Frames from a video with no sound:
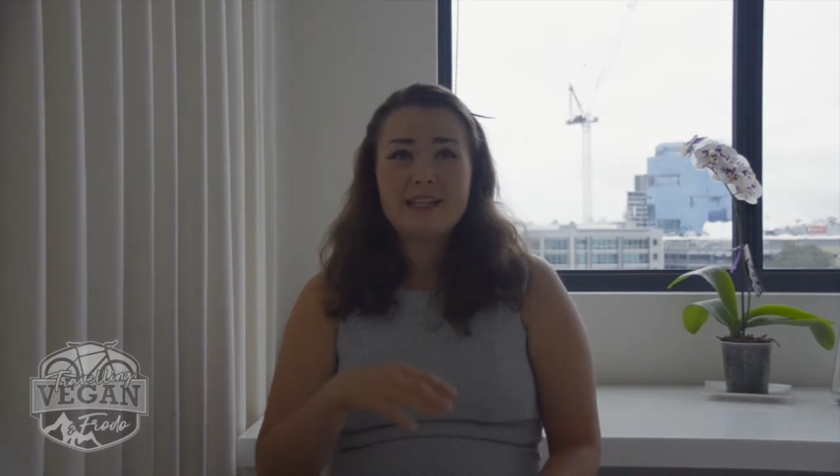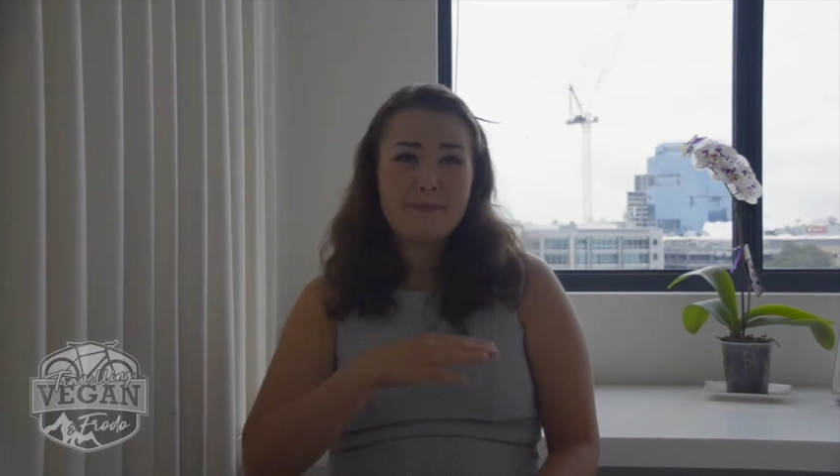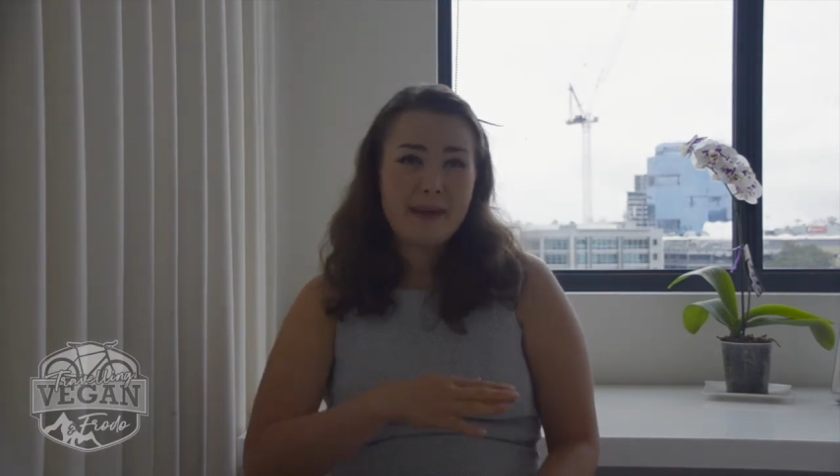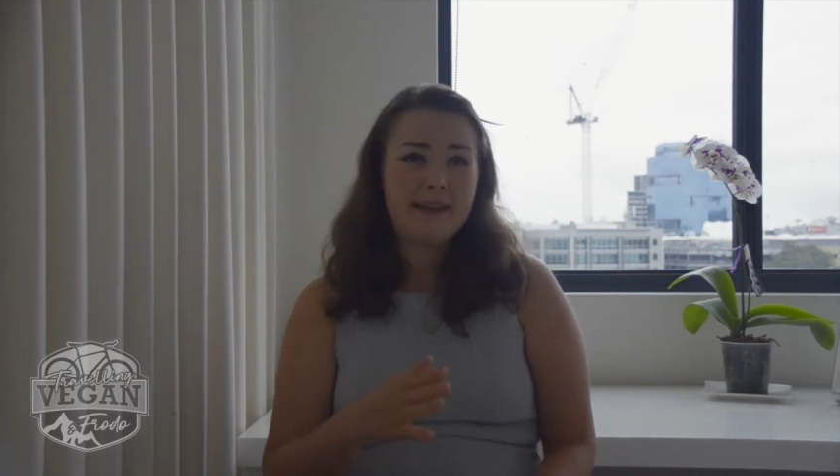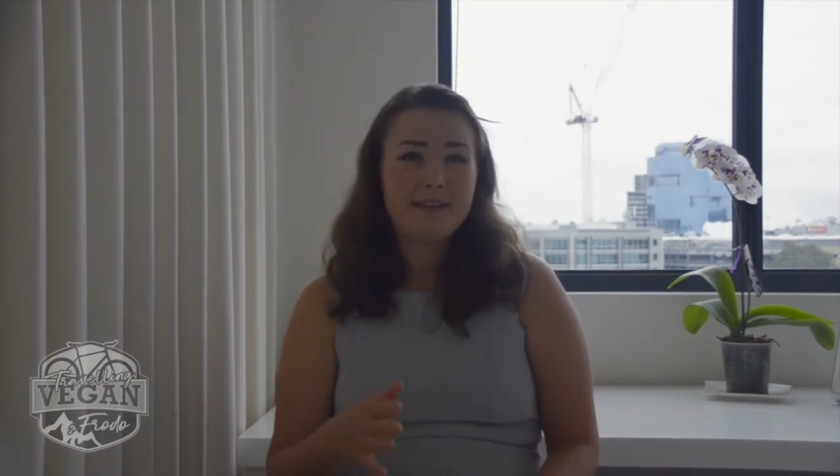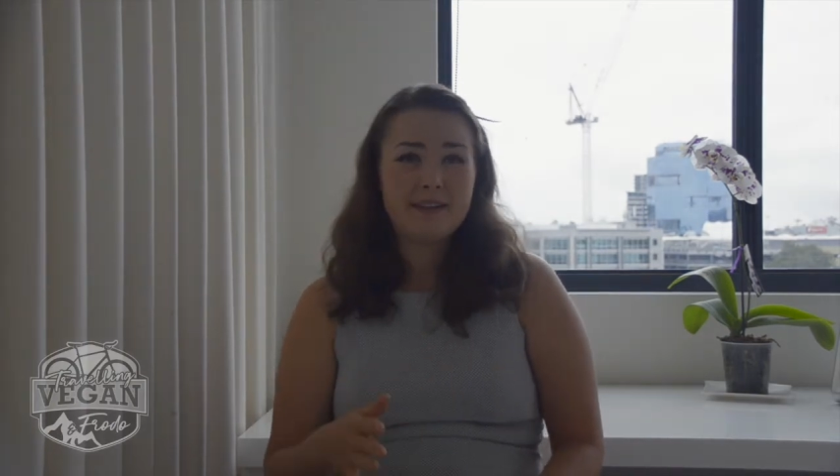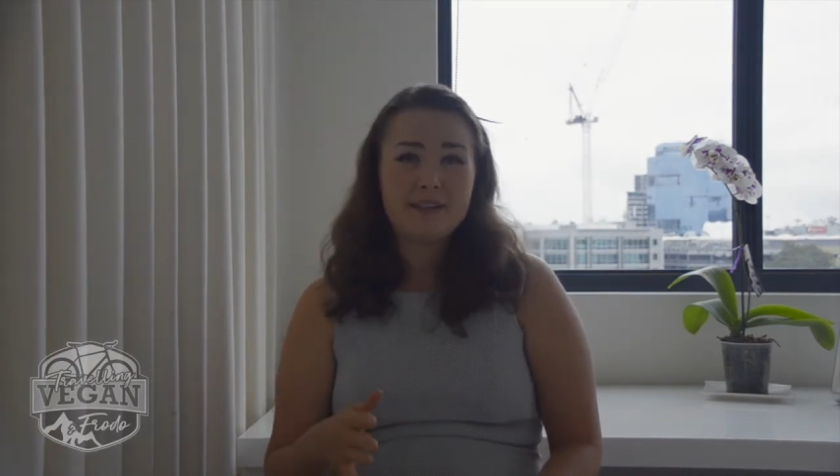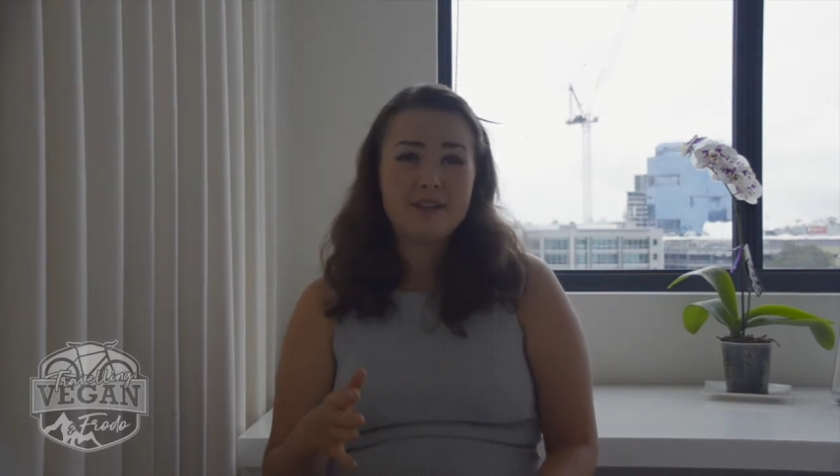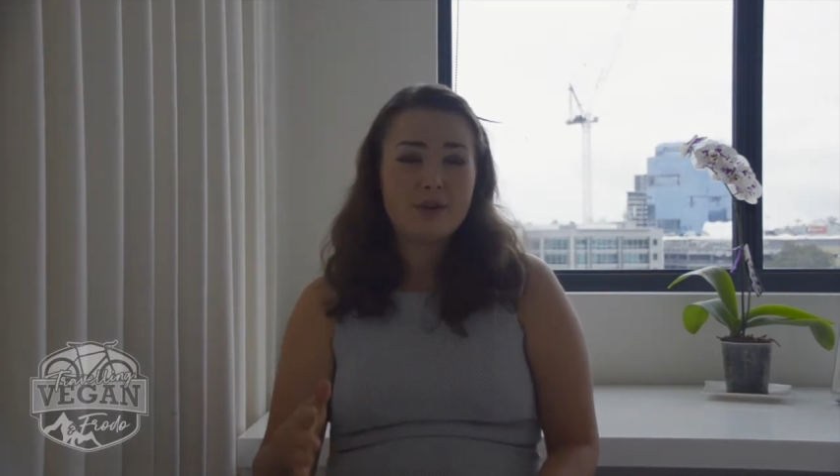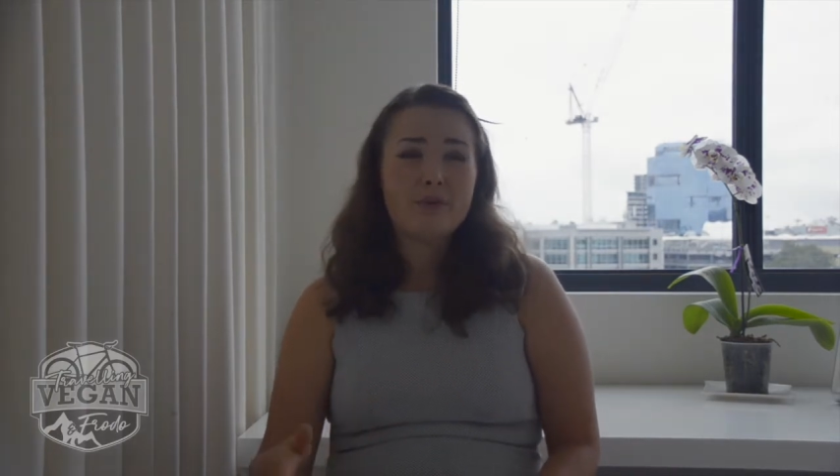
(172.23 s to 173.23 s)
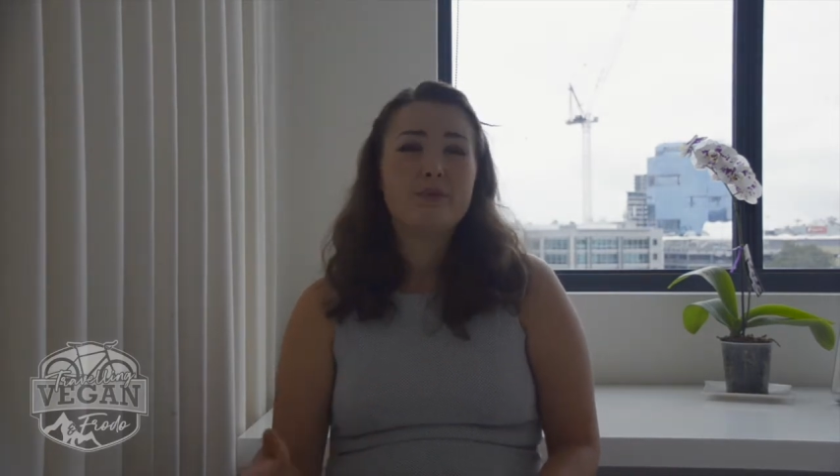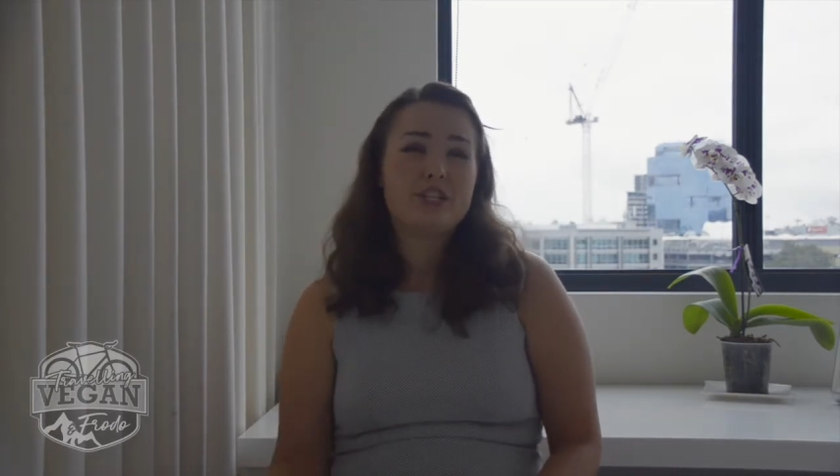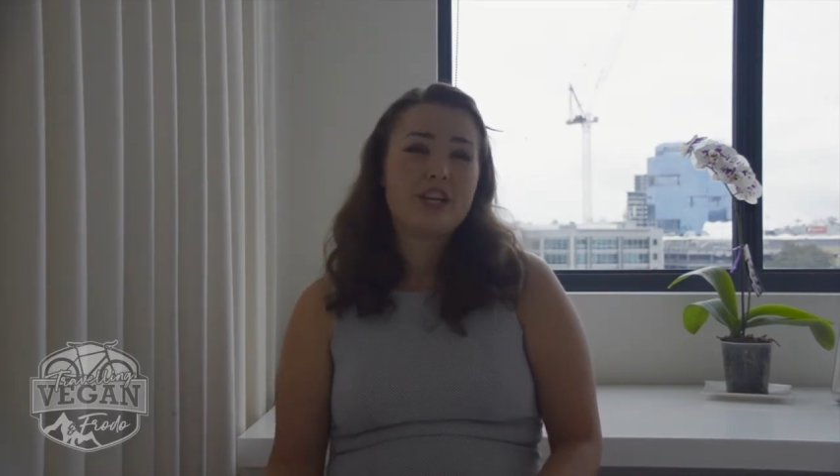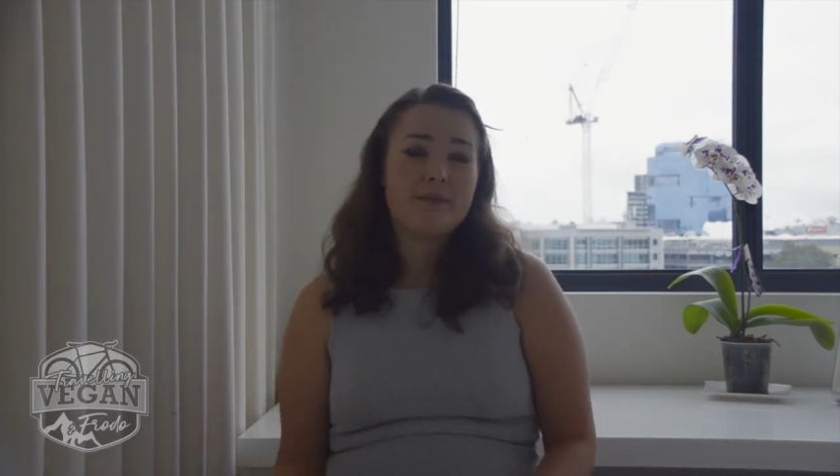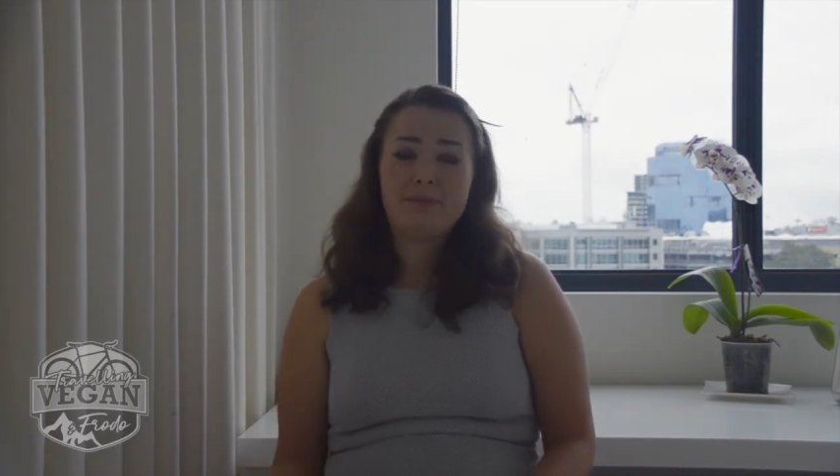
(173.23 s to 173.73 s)
dependent on
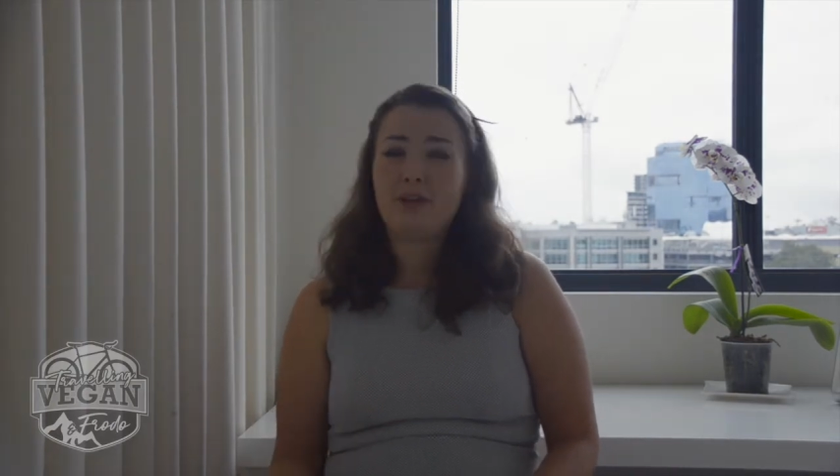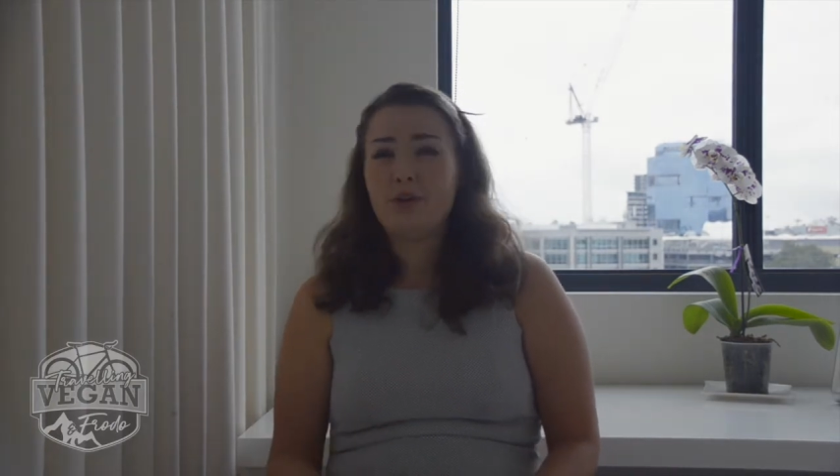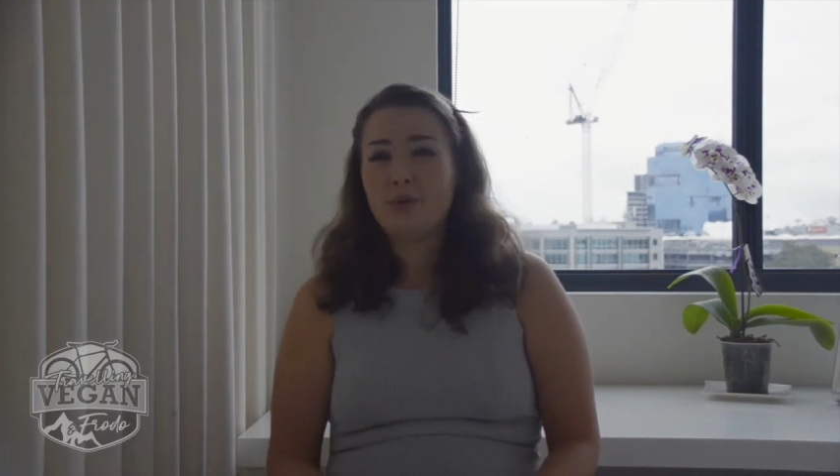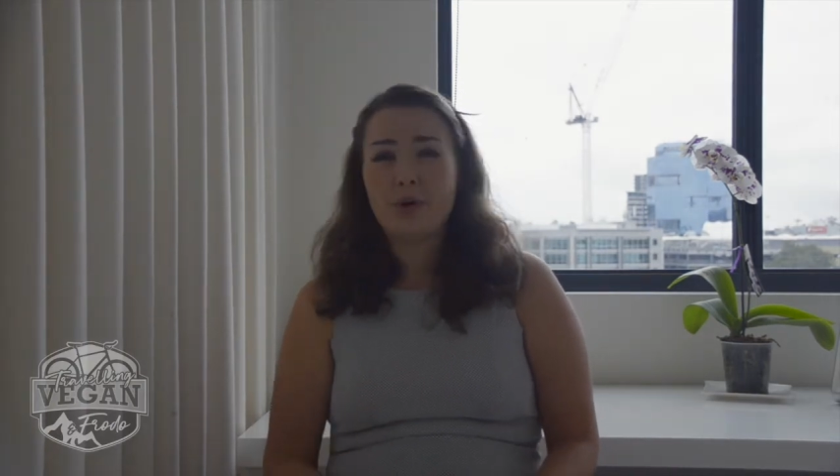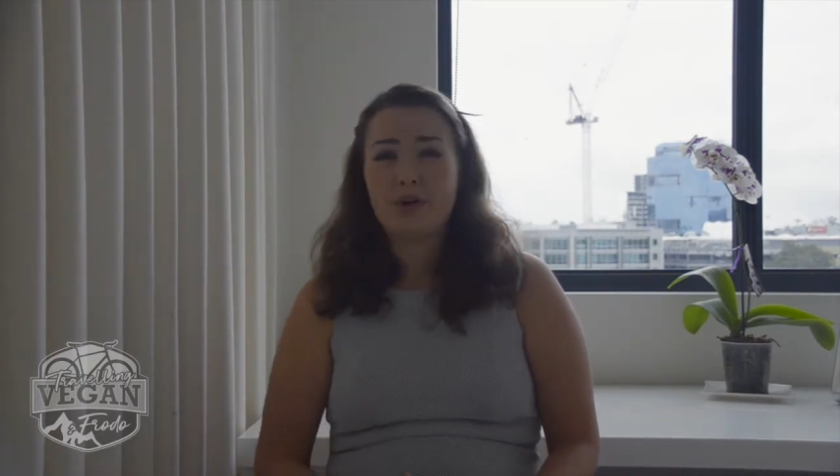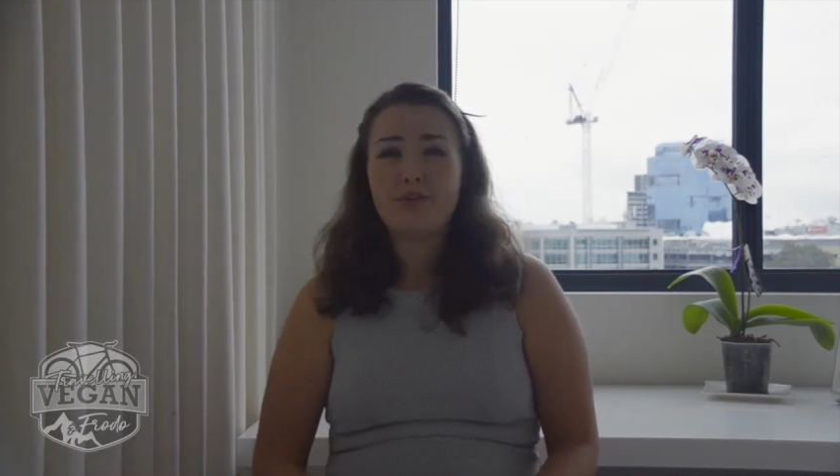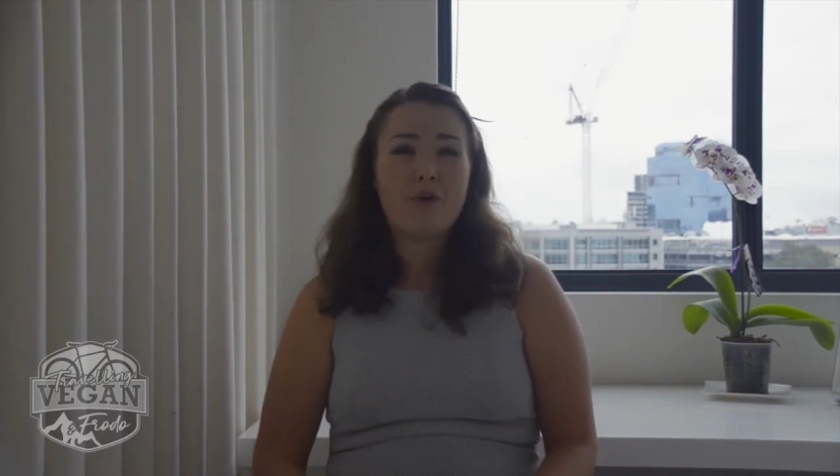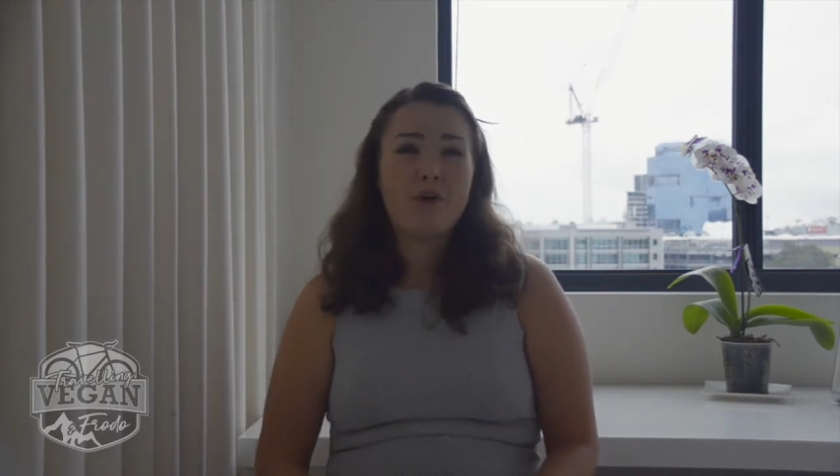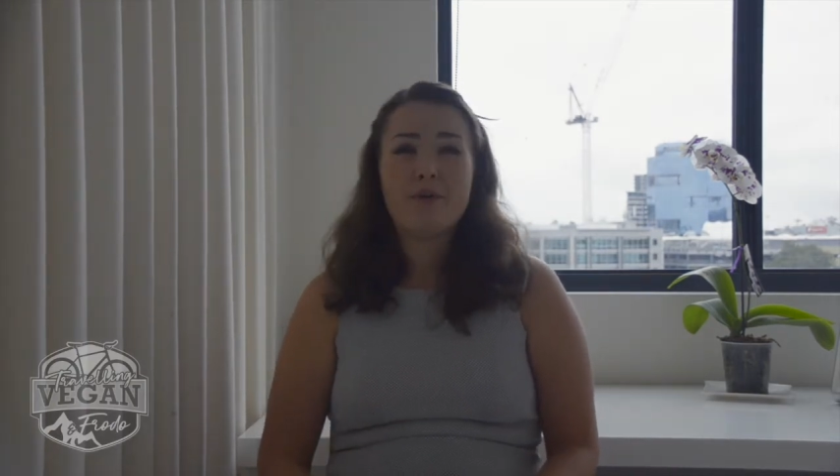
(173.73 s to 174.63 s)
which company you work for